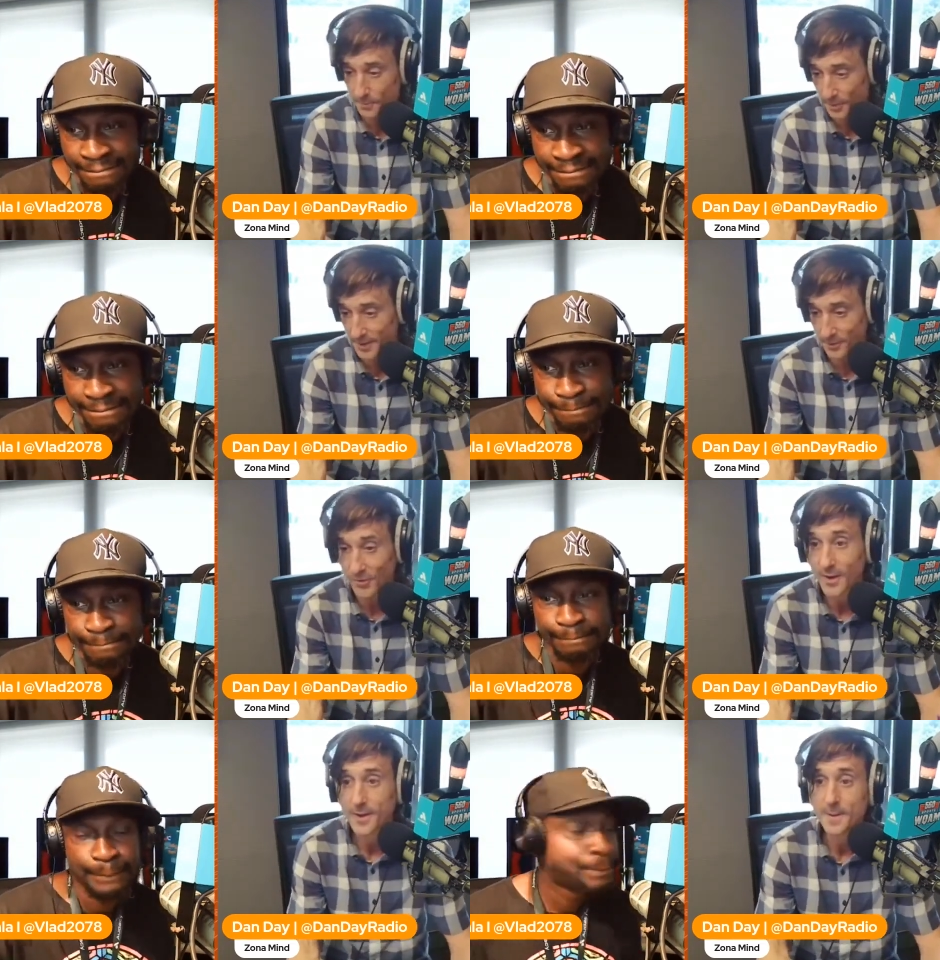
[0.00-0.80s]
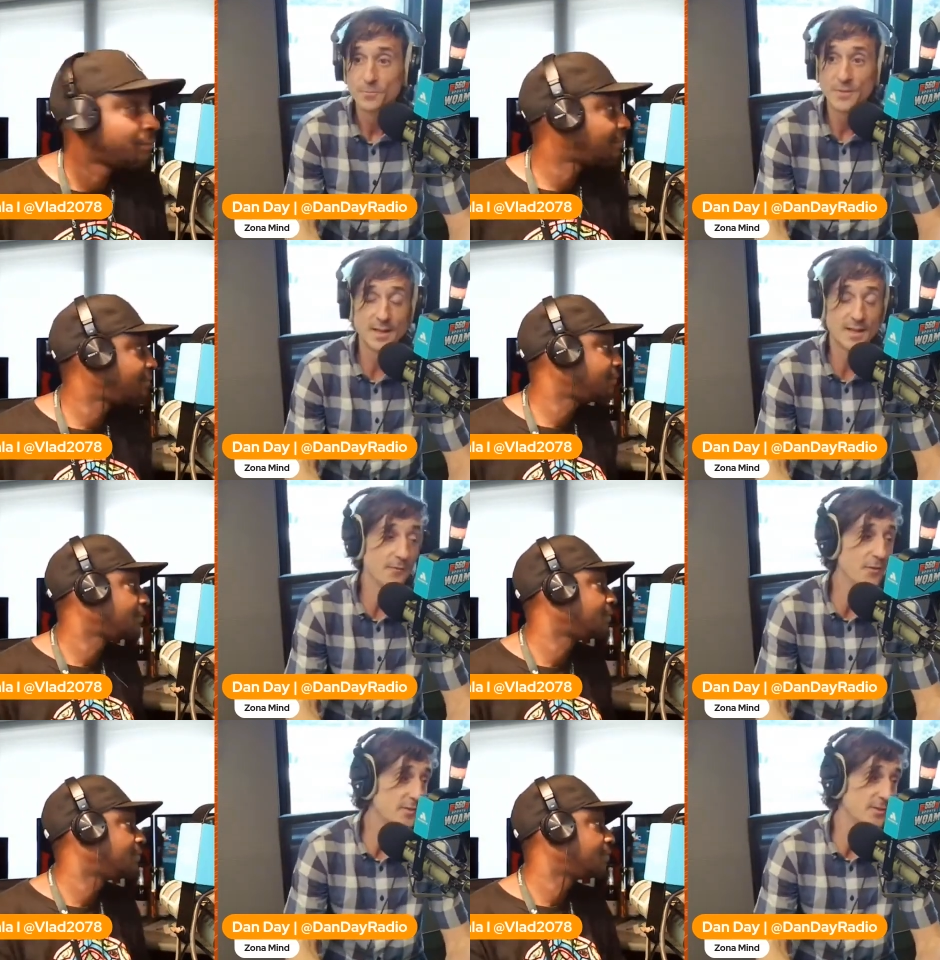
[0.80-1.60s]
Speaker 1: of the players.
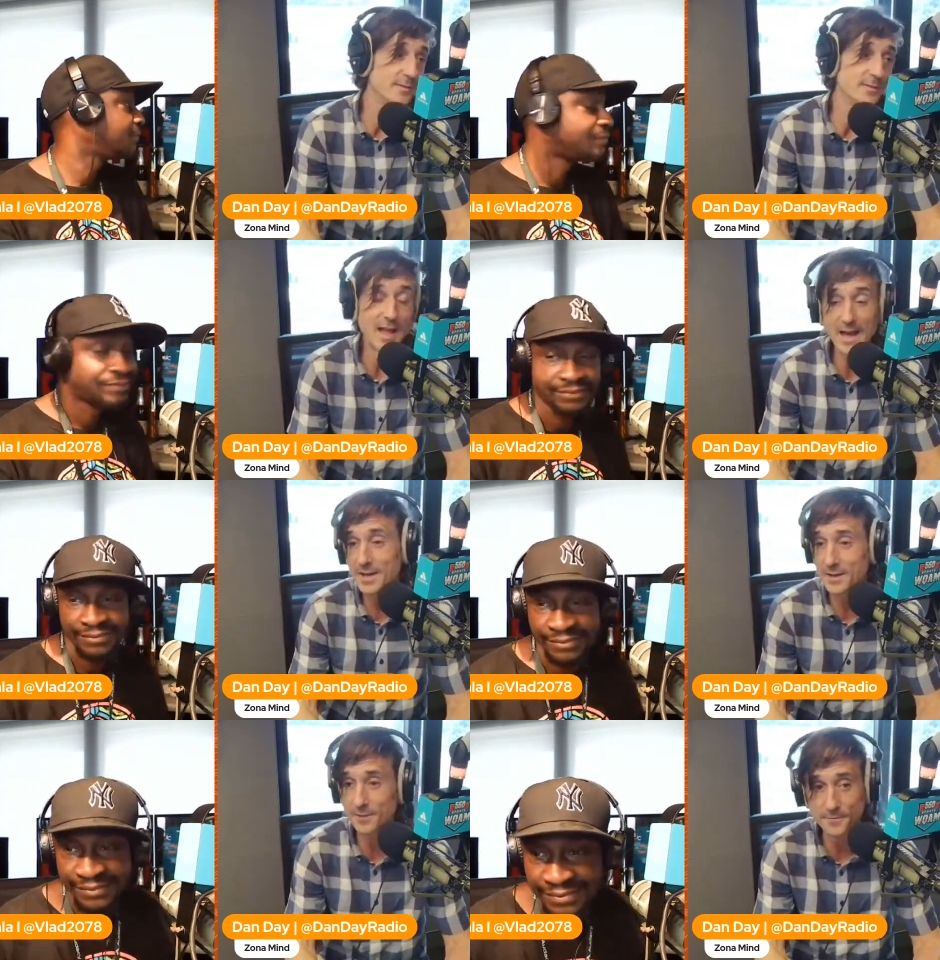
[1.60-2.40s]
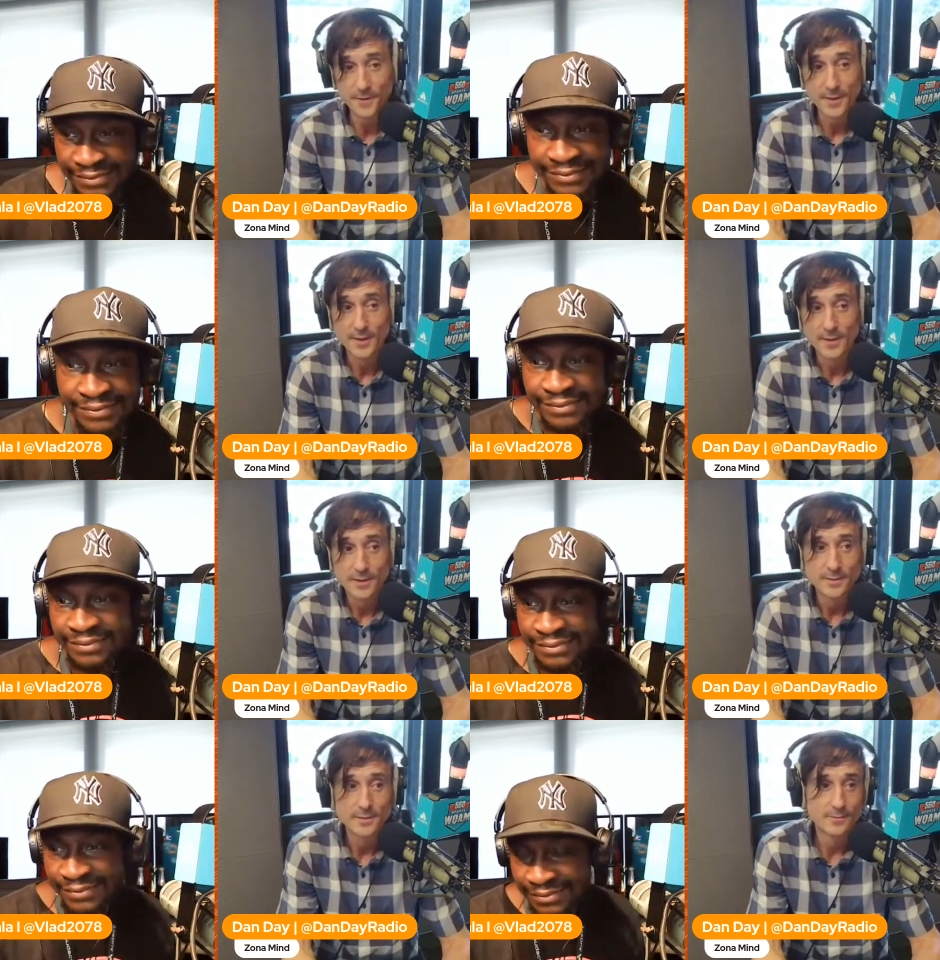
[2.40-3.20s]
If it's negative
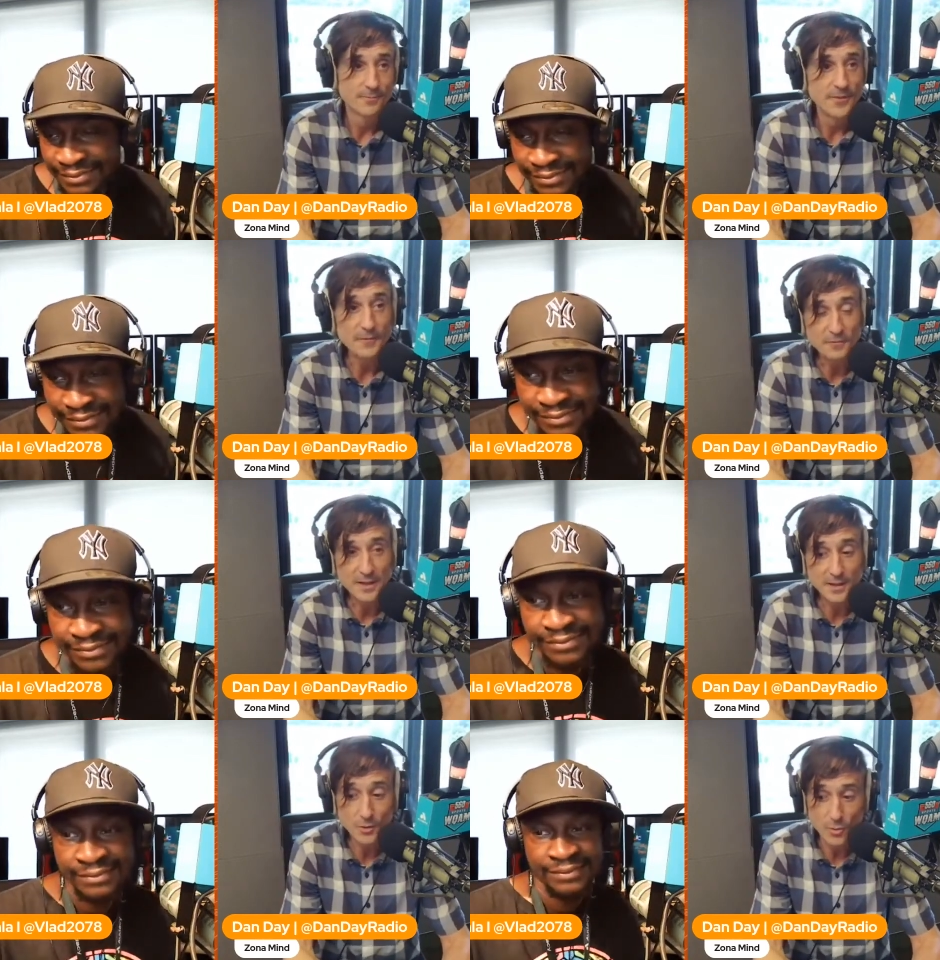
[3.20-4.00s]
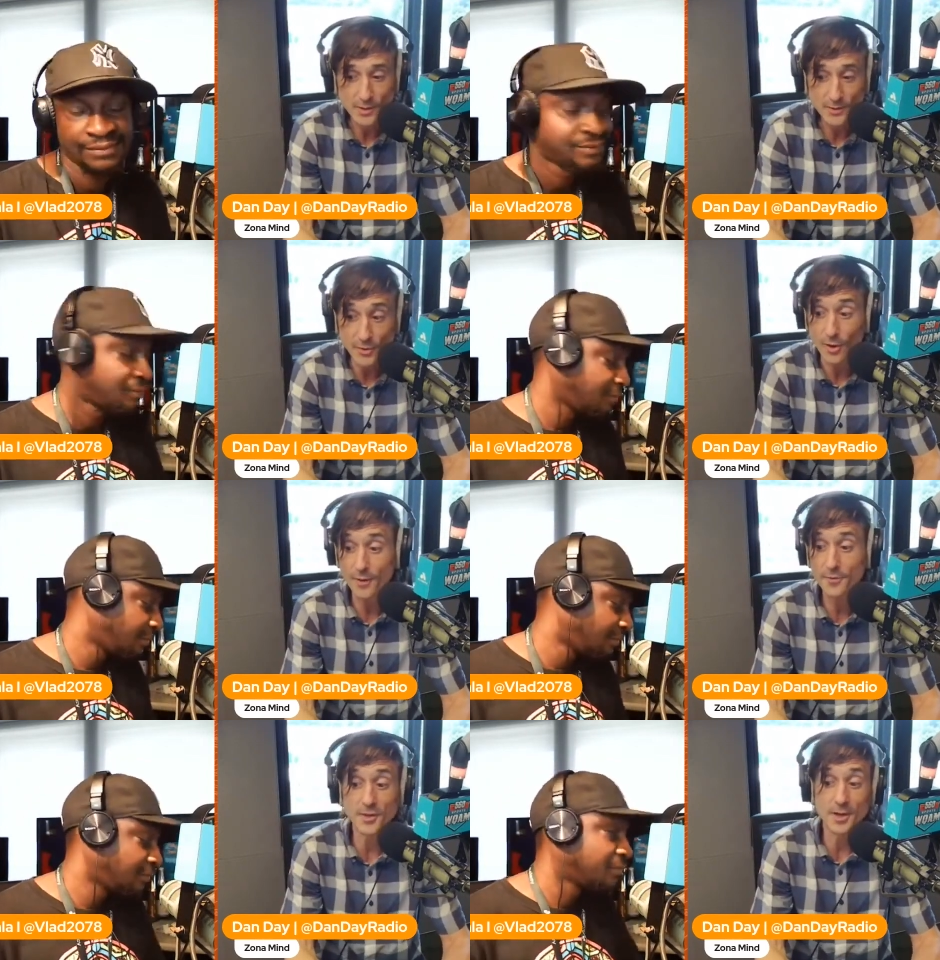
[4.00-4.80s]
fifteen degrees, or
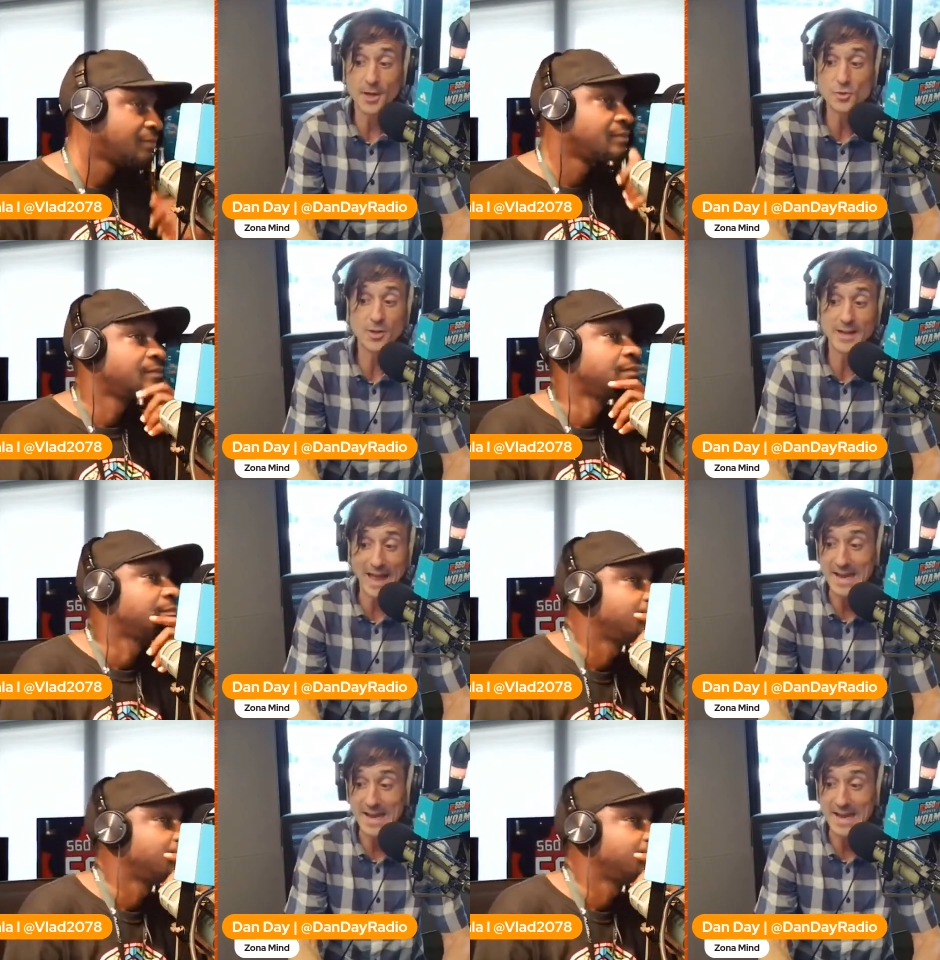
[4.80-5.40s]
if it's one hundred